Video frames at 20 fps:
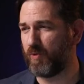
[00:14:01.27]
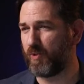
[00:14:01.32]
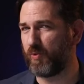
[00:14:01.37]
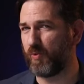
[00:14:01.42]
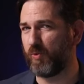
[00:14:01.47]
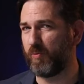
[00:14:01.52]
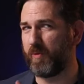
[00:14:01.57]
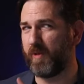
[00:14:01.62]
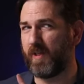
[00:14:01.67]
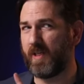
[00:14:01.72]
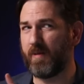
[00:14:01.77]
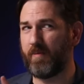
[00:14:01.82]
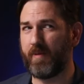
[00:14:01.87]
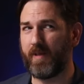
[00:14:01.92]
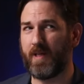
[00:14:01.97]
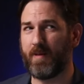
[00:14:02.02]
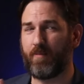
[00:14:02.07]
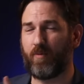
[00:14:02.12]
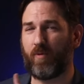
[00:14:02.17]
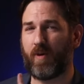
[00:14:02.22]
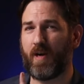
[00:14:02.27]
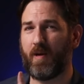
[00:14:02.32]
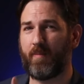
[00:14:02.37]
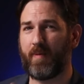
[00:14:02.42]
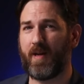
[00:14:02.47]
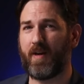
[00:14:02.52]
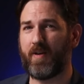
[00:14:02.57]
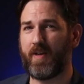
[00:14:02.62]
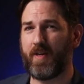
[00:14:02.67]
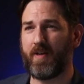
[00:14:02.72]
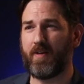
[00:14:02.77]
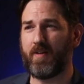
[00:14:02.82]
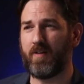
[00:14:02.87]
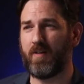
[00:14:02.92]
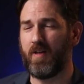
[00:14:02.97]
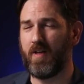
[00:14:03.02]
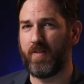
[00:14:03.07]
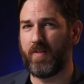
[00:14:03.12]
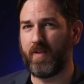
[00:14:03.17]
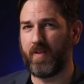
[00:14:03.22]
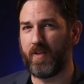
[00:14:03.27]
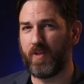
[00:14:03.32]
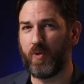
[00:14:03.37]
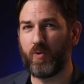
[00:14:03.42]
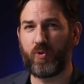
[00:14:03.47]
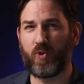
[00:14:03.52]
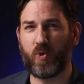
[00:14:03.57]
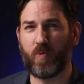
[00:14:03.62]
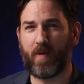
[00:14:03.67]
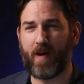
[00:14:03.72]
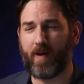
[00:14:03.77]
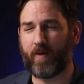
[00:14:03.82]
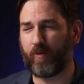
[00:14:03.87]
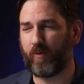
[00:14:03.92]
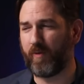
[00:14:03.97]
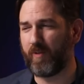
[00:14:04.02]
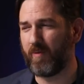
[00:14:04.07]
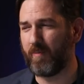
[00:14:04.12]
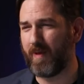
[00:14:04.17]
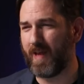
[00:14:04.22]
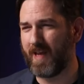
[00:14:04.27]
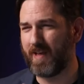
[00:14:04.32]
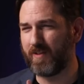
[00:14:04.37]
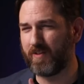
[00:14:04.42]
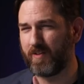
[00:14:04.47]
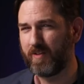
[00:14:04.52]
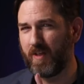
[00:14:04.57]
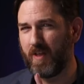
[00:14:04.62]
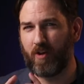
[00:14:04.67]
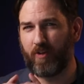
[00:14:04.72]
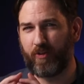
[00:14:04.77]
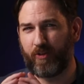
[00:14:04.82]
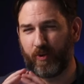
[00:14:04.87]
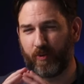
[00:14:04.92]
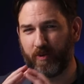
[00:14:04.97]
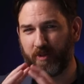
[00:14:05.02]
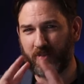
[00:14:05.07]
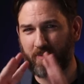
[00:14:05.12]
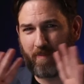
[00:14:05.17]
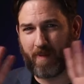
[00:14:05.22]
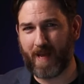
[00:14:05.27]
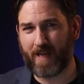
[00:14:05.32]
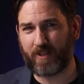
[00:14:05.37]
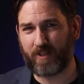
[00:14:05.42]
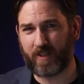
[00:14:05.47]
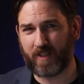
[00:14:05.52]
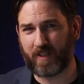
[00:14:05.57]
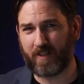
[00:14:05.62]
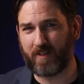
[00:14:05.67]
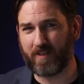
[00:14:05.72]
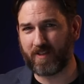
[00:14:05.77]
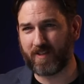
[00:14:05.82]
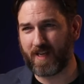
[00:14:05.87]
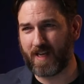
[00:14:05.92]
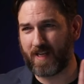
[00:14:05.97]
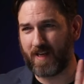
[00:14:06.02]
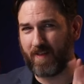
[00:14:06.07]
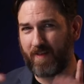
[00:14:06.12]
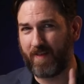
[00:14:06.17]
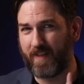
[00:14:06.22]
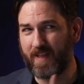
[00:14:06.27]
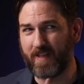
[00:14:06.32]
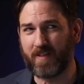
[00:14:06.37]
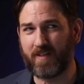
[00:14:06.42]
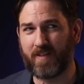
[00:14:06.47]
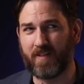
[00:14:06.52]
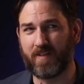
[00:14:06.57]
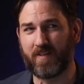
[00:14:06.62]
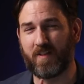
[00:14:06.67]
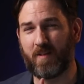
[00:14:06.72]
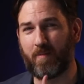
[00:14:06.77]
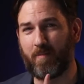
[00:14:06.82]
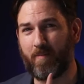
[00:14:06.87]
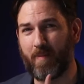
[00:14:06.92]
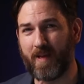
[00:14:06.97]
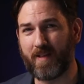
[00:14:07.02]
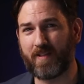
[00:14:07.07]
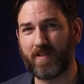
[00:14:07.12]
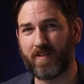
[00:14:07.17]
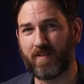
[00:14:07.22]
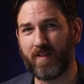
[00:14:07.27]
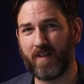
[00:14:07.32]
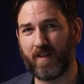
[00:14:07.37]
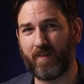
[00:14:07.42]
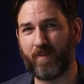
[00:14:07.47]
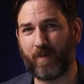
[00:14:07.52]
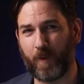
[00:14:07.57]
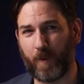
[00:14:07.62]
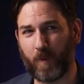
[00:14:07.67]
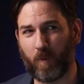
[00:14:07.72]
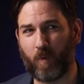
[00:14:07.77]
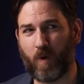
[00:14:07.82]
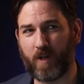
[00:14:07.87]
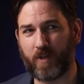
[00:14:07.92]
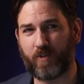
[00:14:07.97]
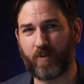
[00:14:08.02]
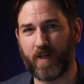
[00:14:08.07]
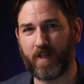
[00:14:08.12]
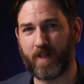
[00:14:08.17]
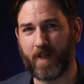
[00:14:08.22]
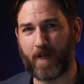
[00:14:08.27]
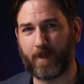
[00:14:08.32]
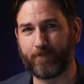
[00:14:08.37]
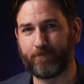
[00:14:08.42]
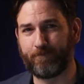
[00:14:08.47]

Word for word: which will be coming up right about here. The YouTube algorithm has gone through its magic and decided this is the best thing for you to watch right now.